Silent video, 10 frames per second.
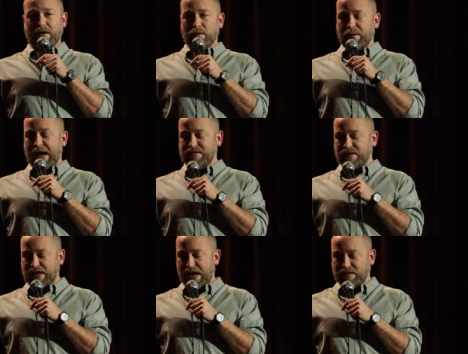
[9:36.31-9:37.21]
You pass the
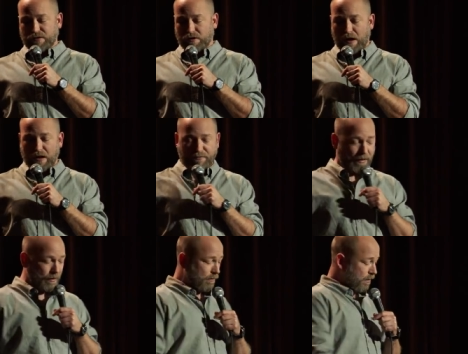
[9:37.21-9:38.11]
test. You're qualified.